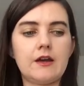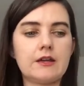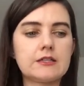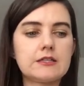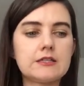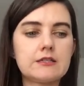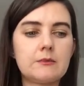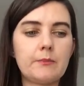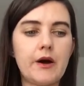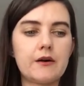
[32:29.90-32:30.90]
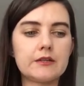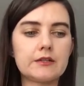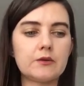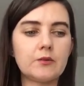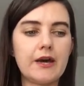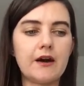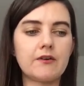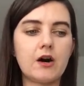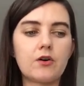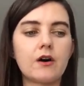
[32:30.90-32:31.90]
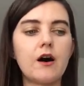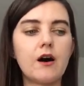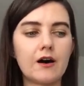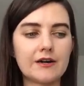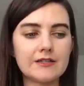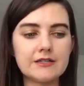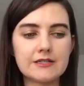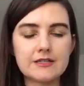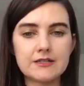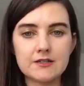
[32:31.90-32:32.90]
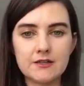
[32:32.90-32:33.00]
And parallel, we have our heart.